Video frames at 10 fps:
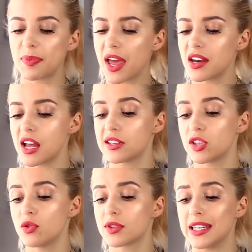spin
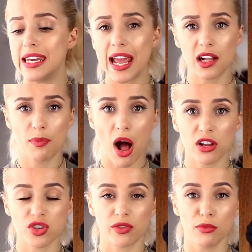is use nail
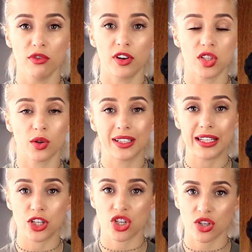polish remover to
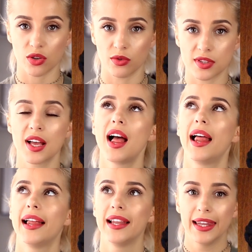clean shoes.
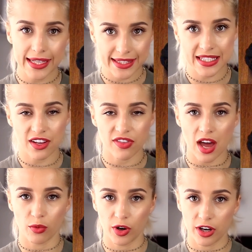Let's see if that